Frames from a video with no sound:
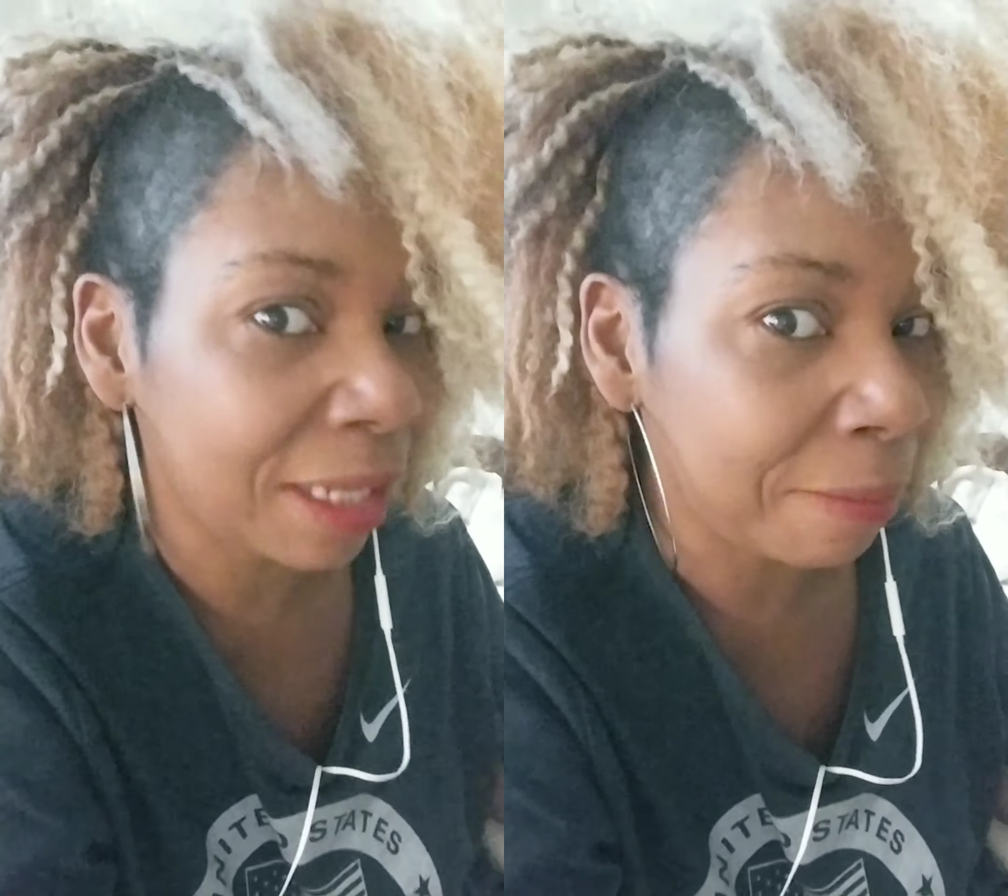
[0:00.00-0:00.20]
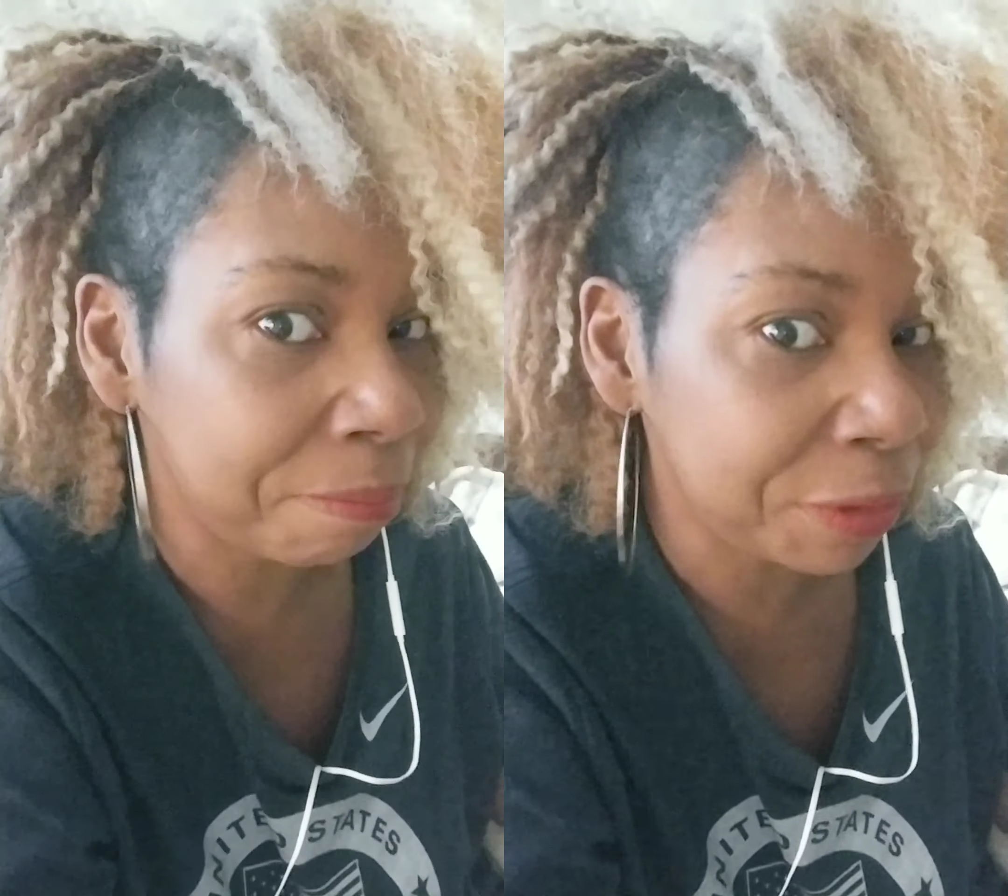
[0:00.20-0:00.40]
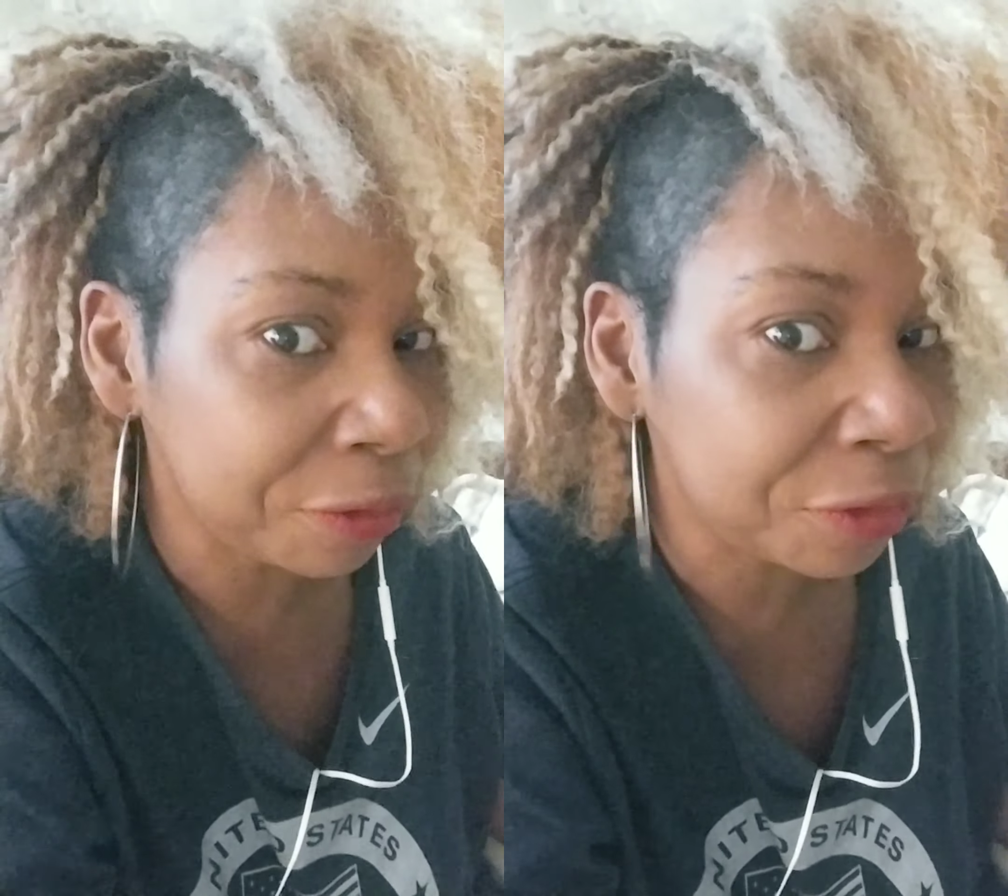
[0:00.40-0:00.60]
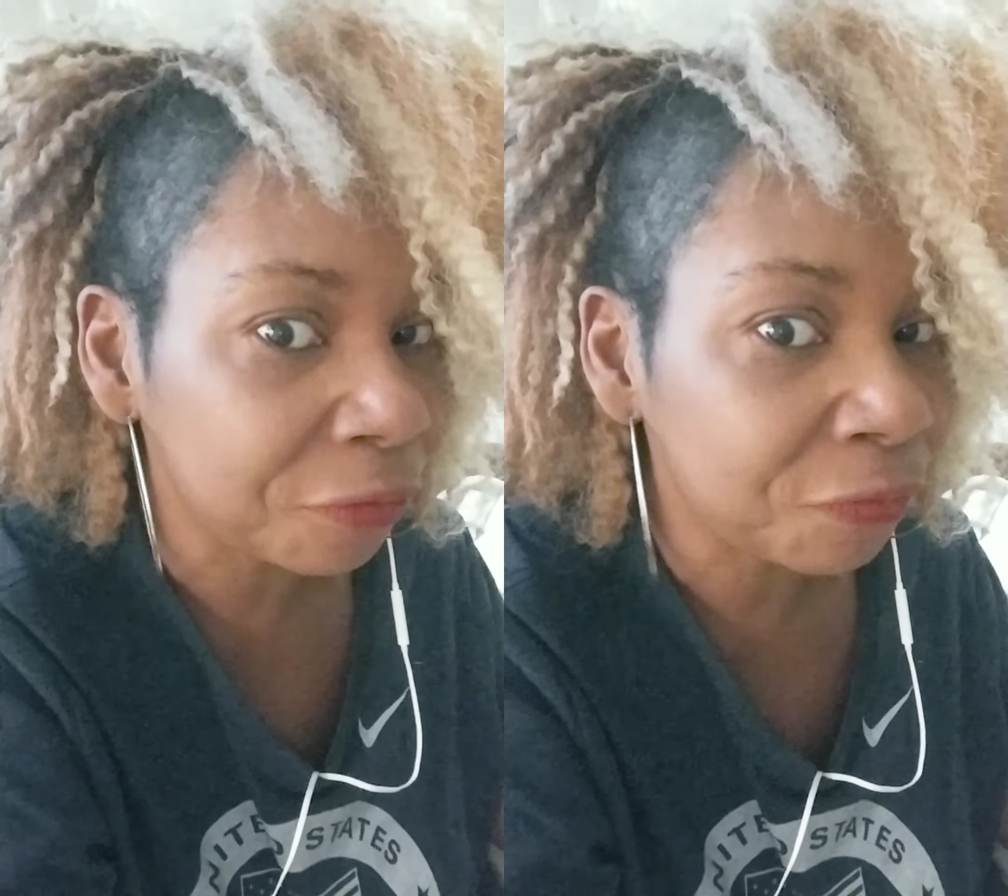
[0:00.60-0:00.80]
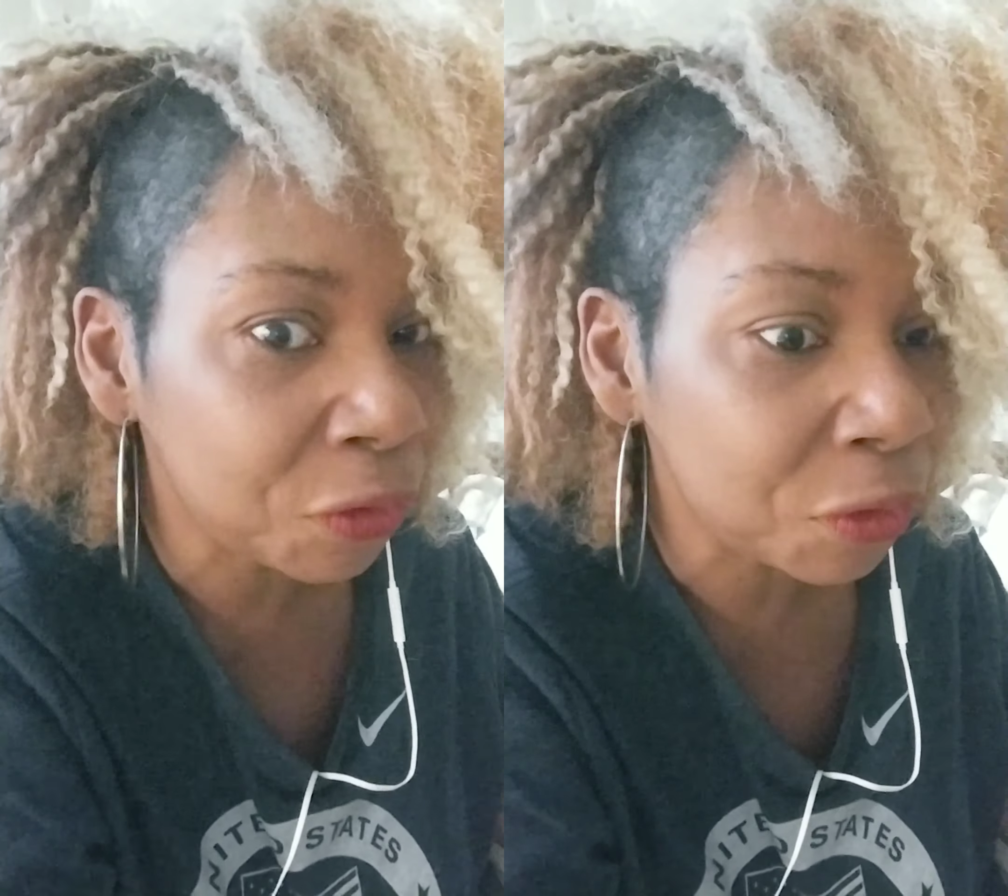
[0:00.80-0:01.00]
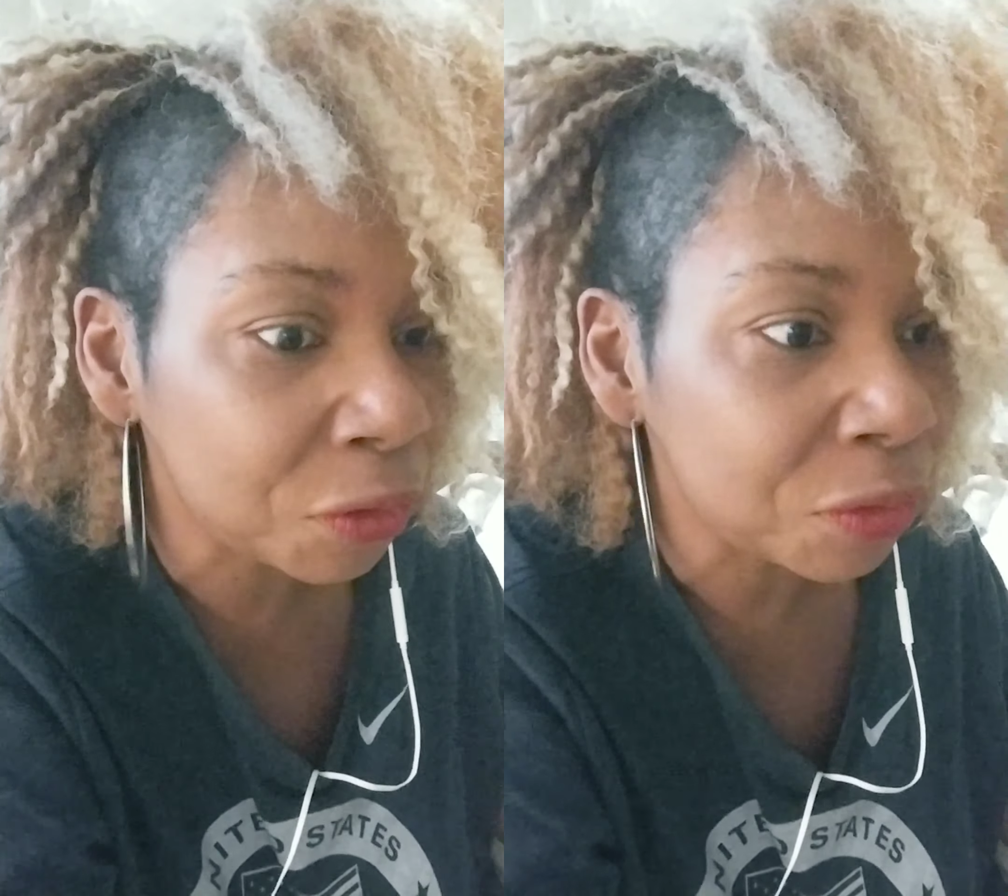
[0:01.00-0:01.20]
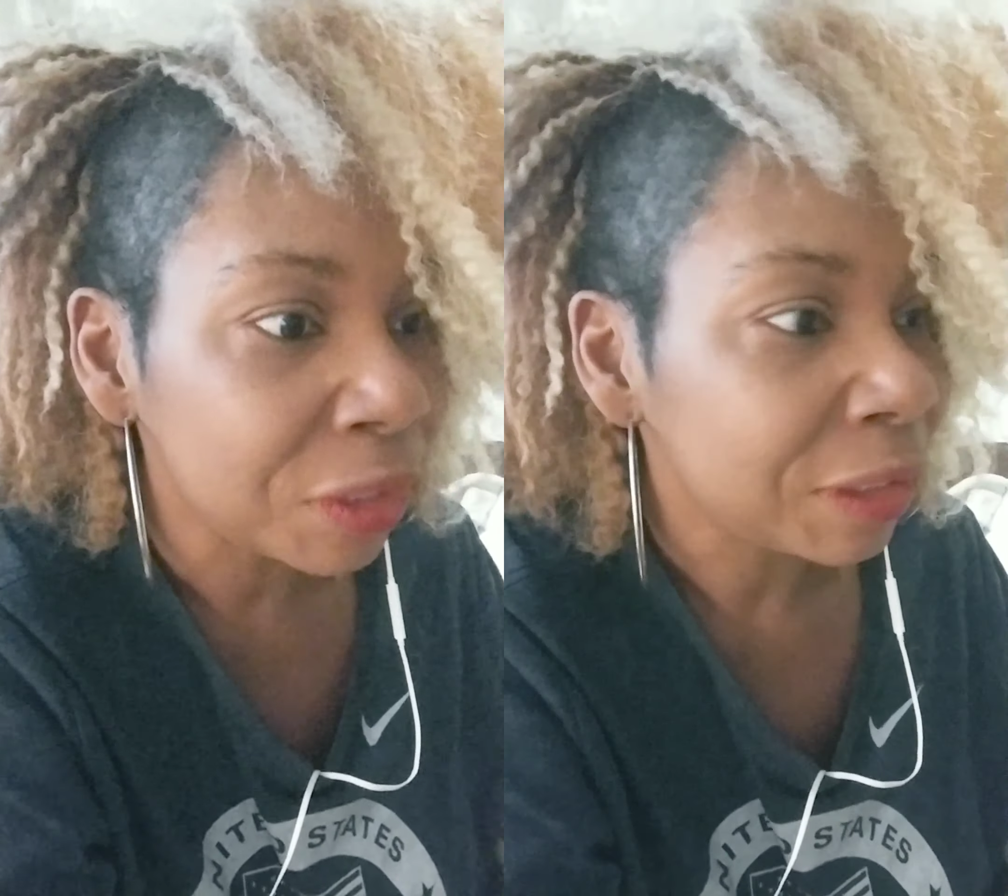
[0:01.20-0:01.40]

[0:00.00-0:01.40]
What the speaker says: a beautiful,